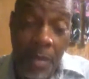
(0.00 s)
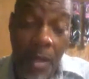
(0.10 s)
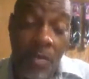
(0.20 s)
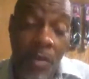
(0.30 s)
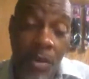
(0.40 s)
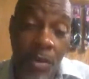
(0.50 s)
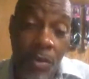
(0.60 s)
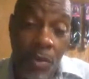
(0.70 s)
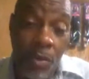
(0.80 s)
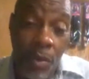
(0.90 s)
I'm giving
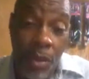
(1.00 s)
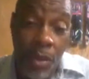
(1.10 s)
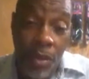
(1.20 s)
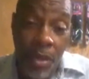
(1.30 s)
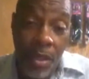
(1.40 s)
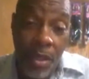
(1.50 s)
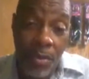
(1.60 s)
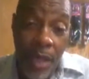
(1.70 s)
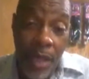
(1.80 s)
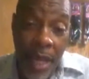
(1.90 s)
you the
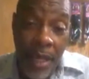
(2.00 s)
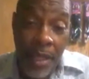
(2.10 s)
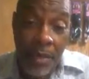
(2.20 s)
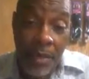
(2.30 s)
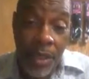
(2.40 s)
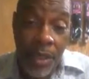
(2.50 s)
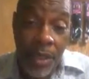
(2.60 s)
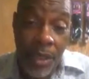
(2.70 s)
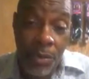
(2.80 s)
reality of the situation.